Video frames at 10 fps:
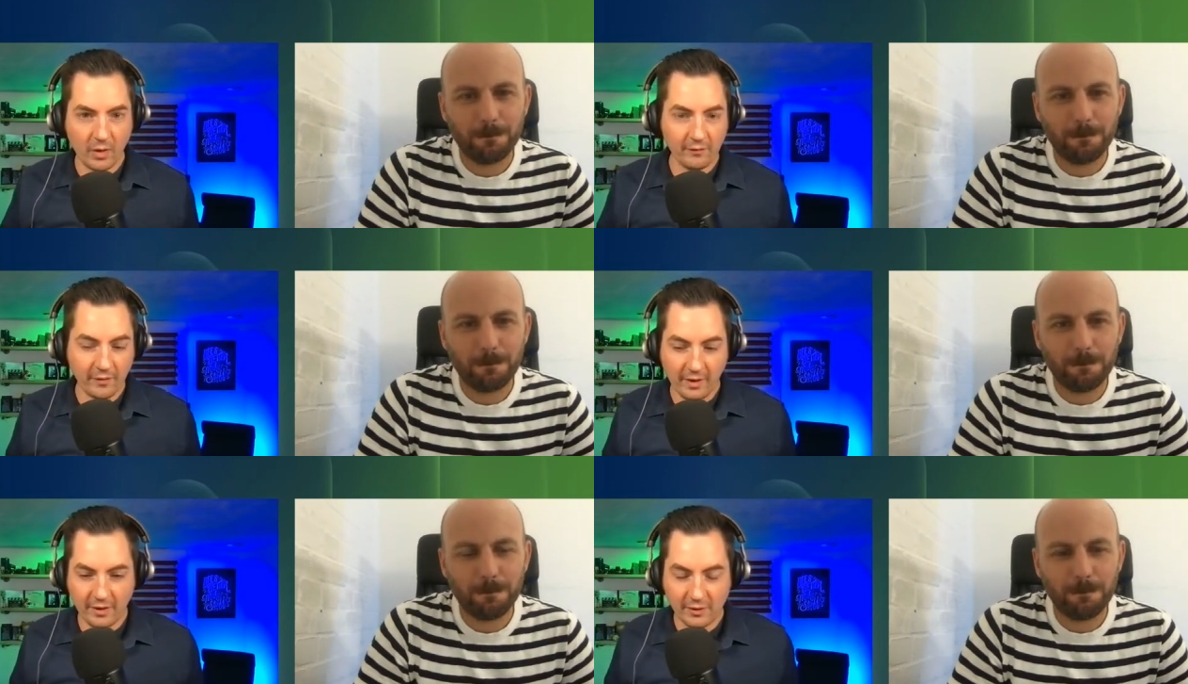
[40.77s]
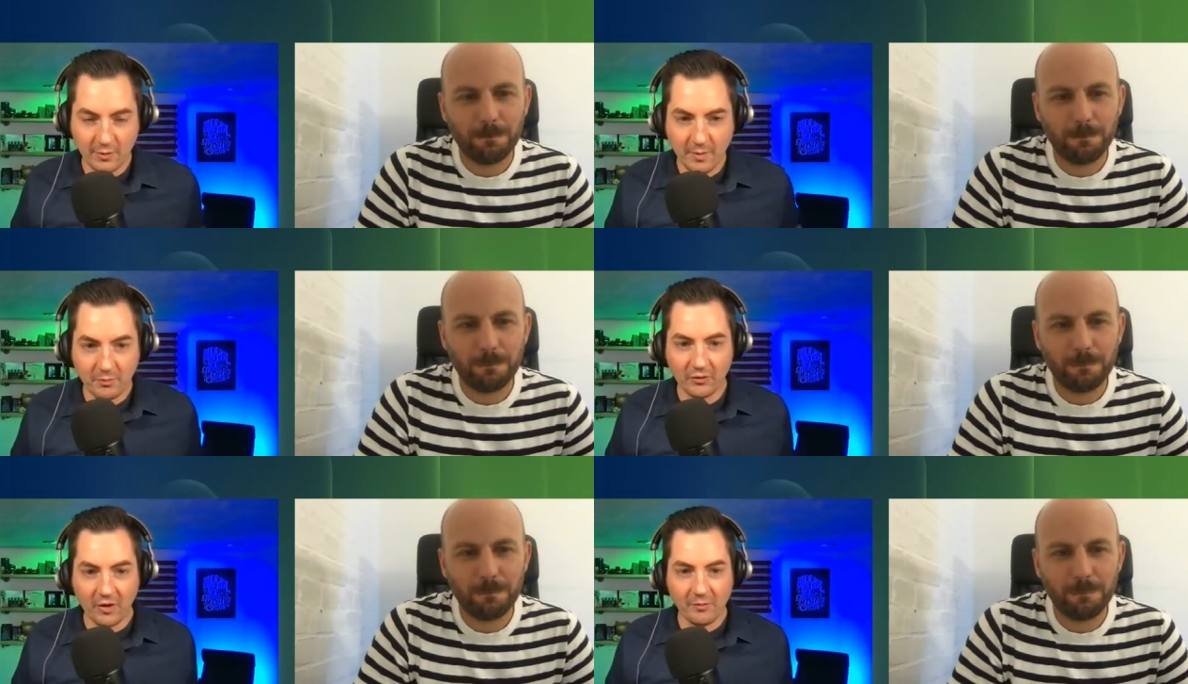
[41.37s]
Speaker 1: of your
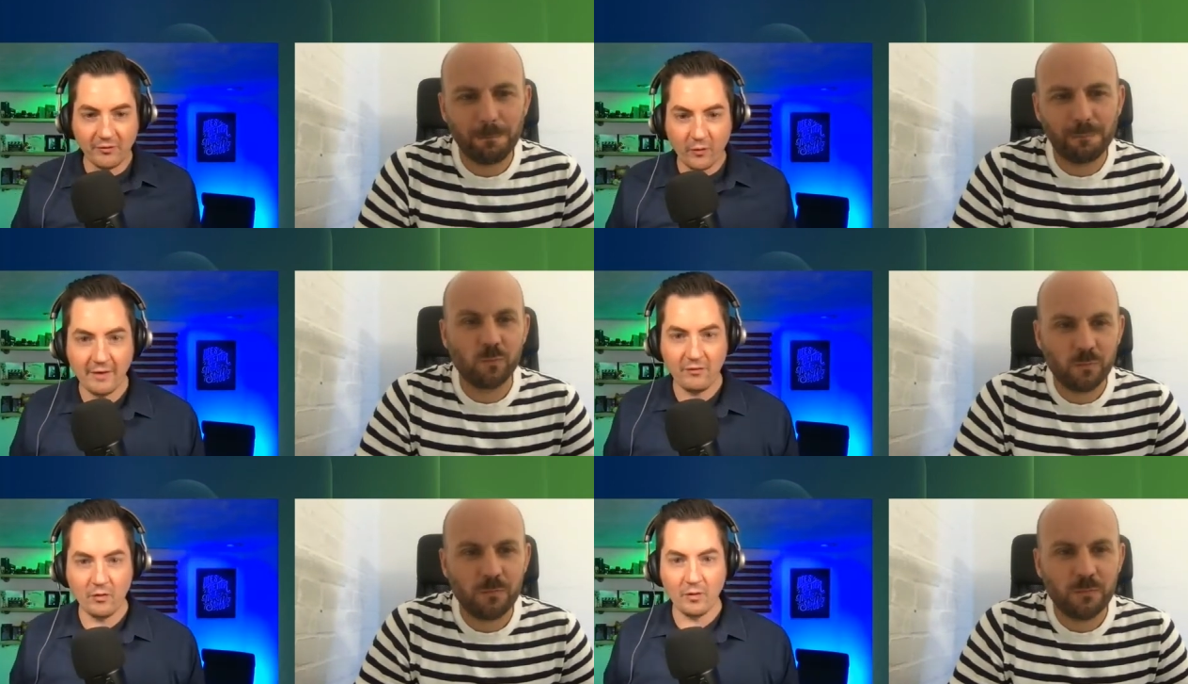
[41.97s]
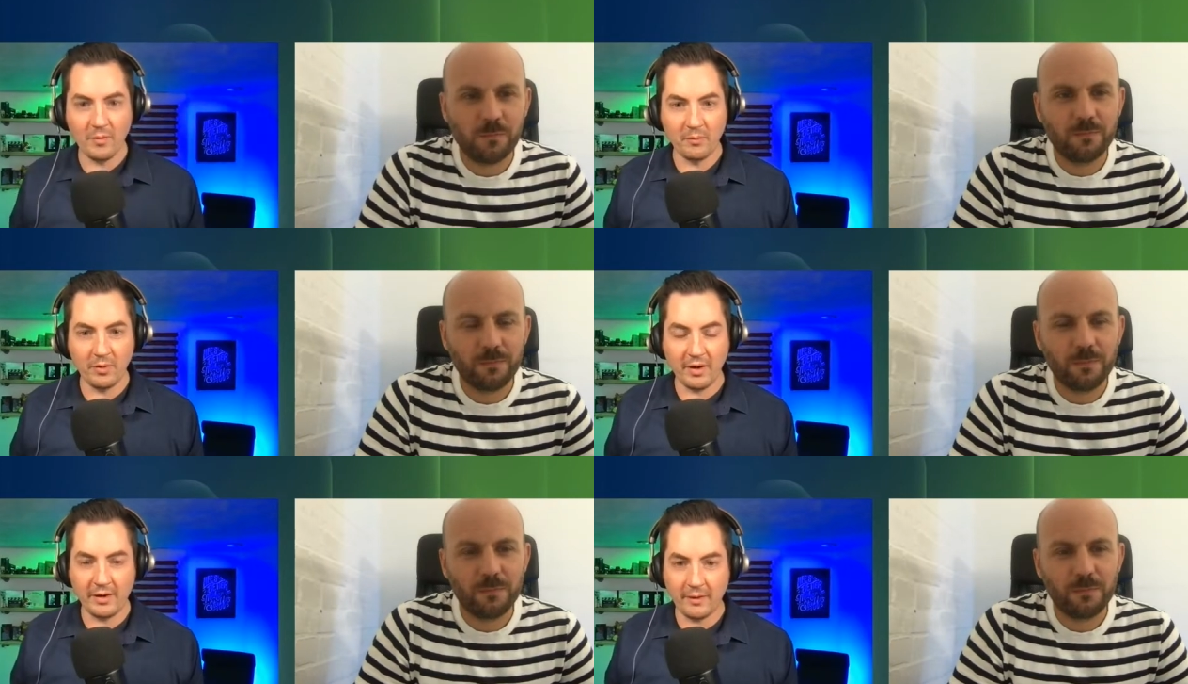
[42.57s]
members on before, if you
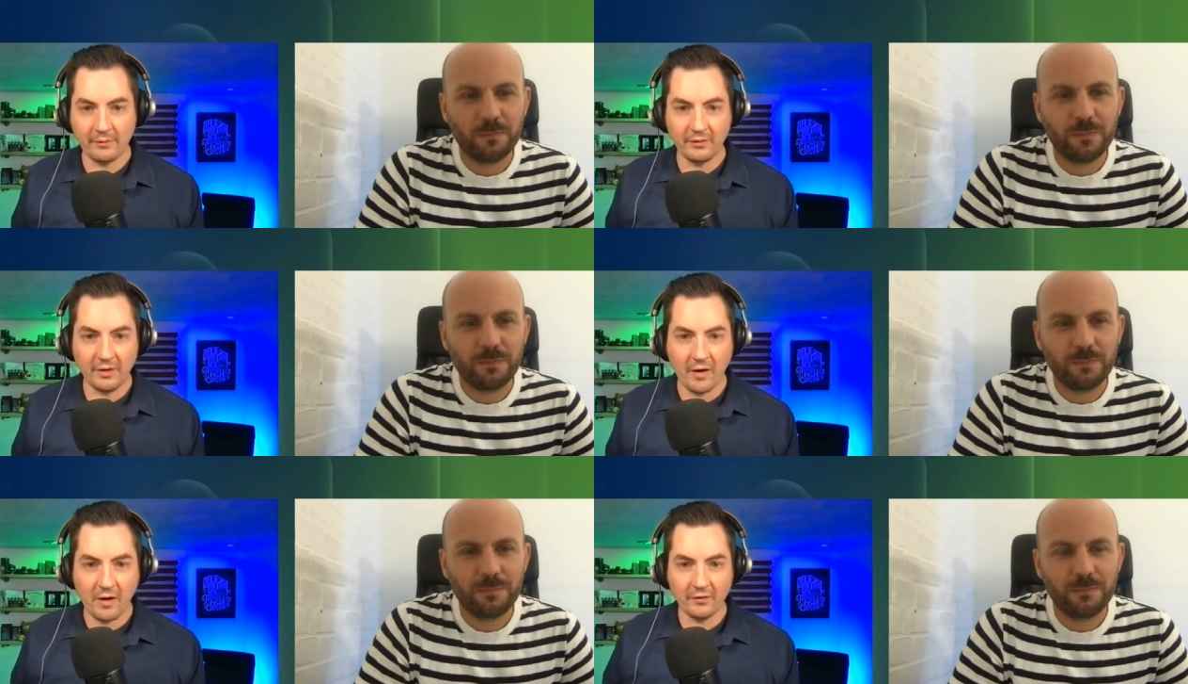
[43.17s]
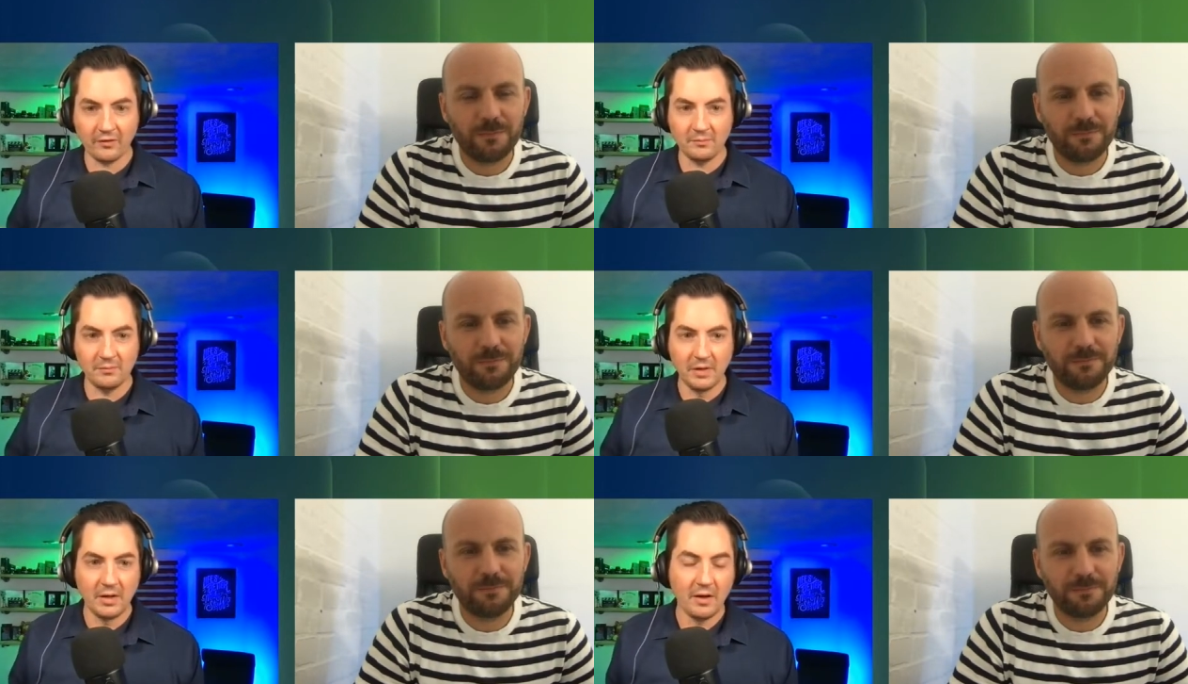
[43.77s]
remember, and that was an
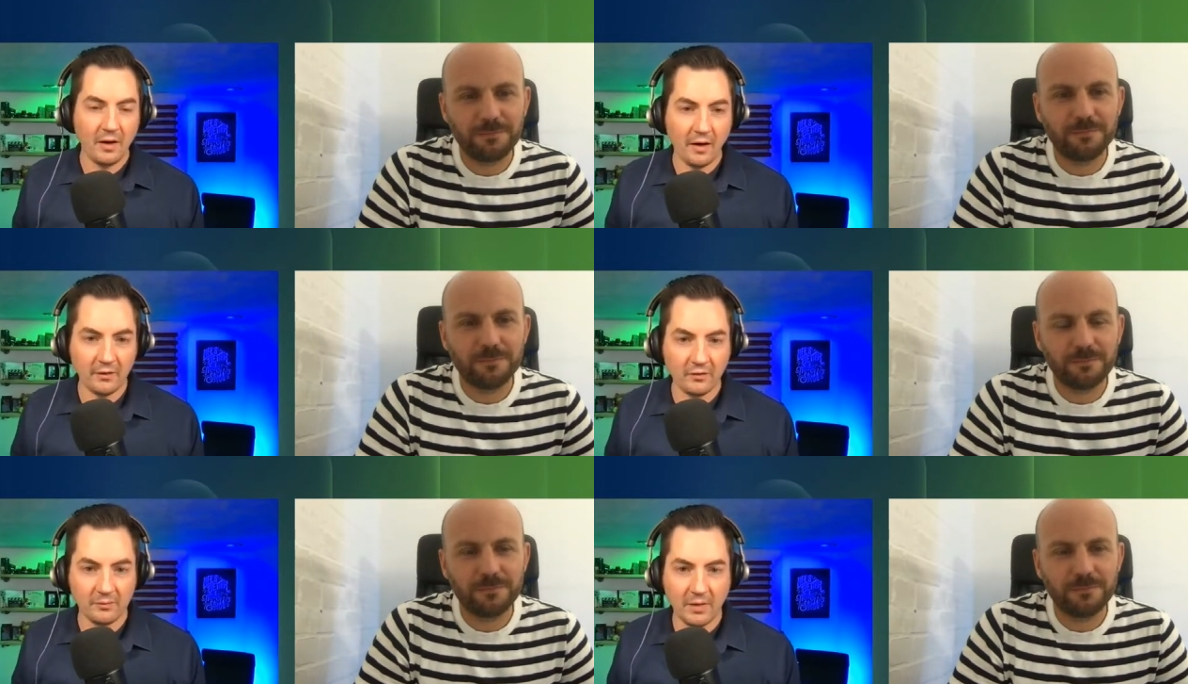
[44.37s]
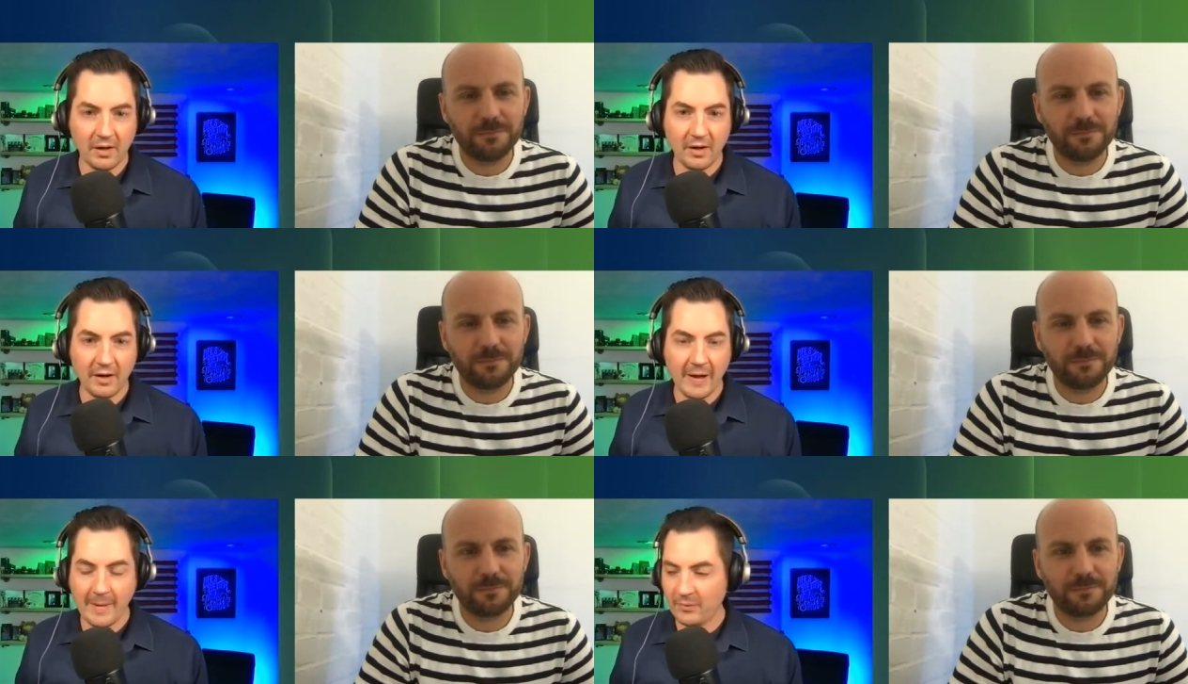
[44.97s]
awesome
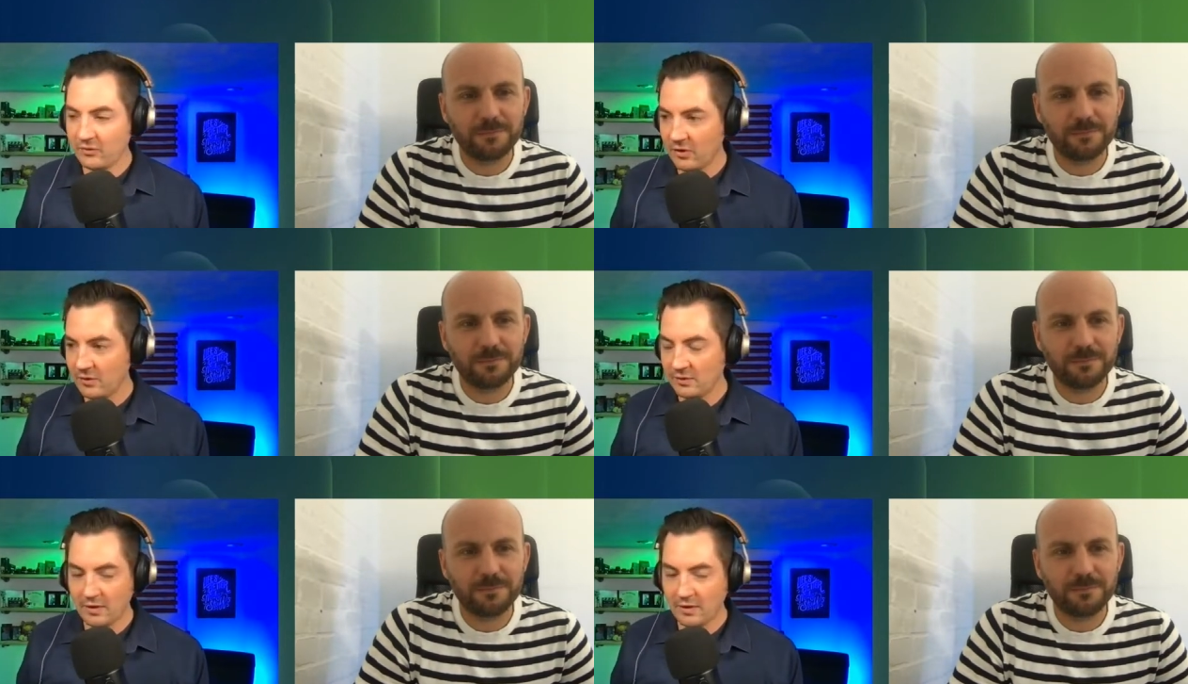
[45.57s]
episode and